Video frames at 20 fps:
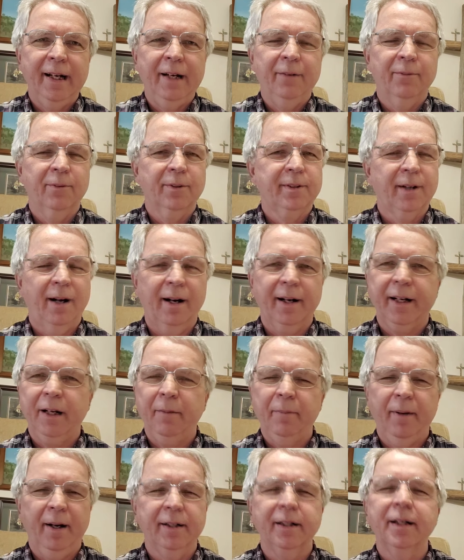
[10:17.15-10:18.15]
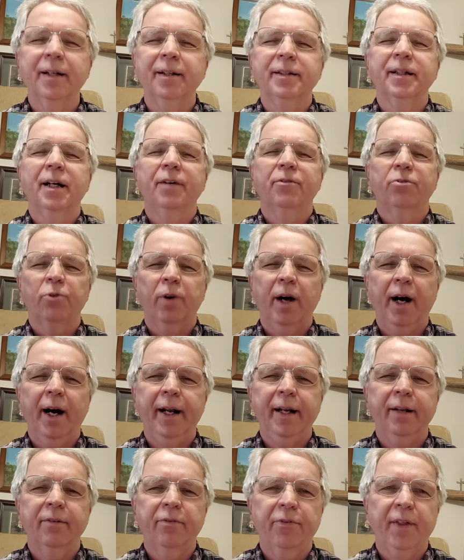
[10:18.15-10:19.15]
we're talking about a
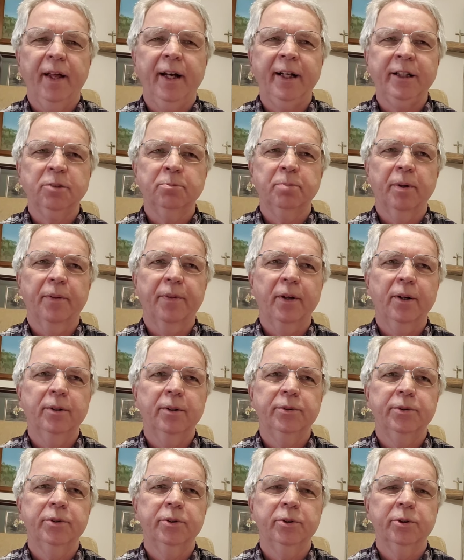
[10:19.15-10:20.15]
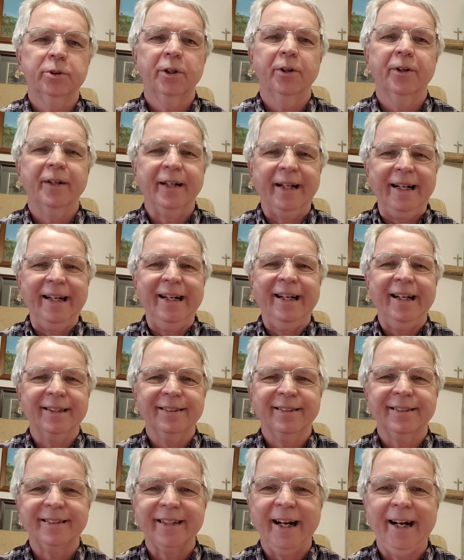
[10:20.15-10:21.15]
variety of things, but those who are getting
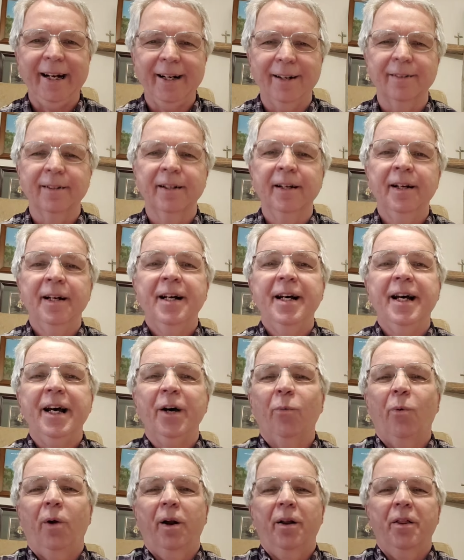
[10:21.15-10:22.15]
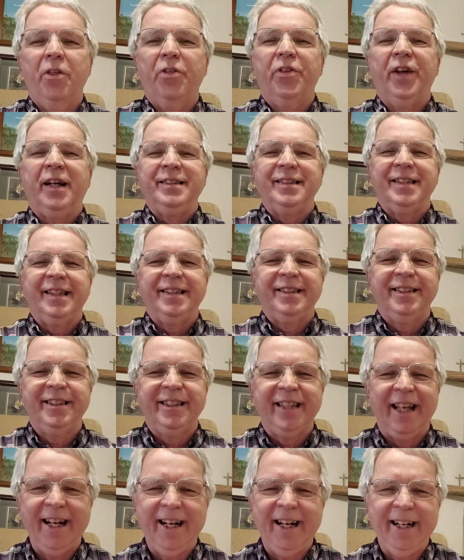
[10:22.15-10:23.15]
us down. And one of the things they
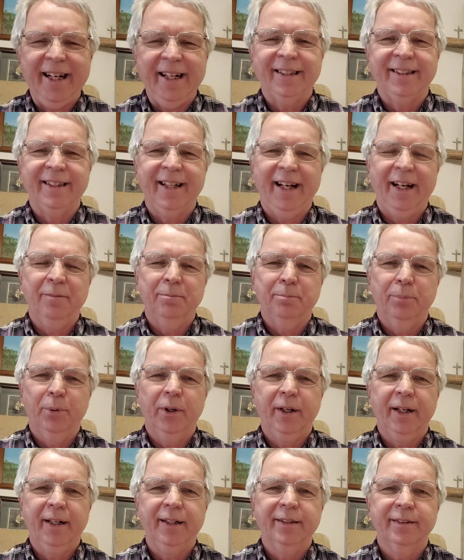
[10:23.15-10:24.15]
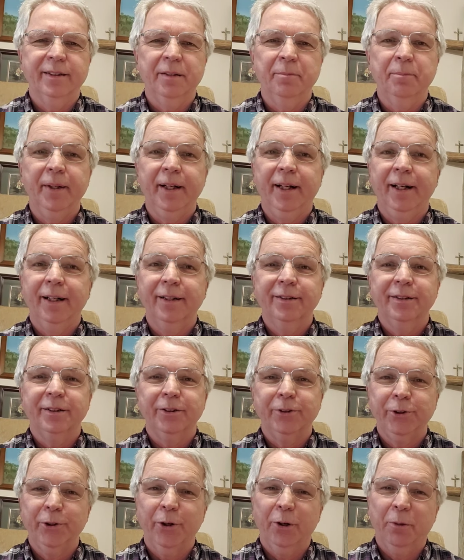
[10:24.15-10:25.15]
say in that book is that because
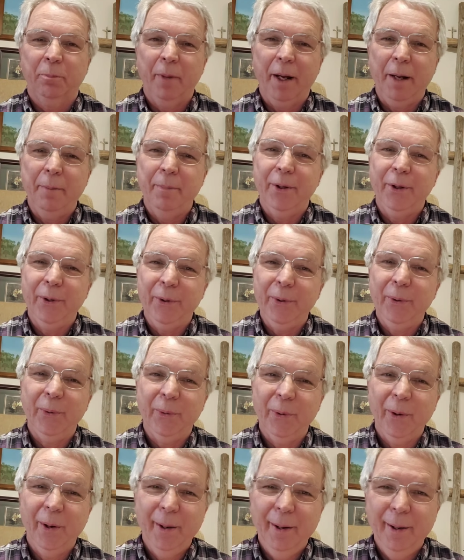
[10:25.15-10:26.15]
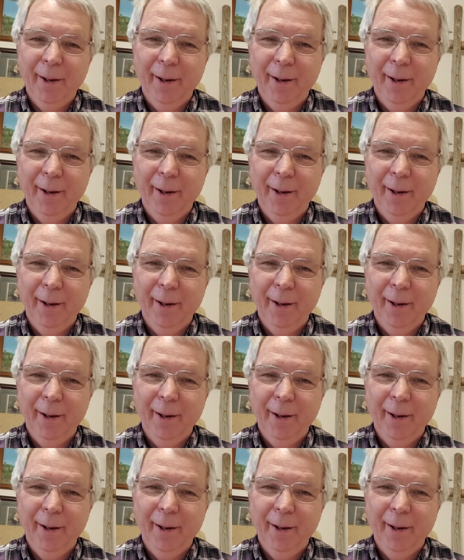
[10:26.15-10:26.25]
the jerk may be you,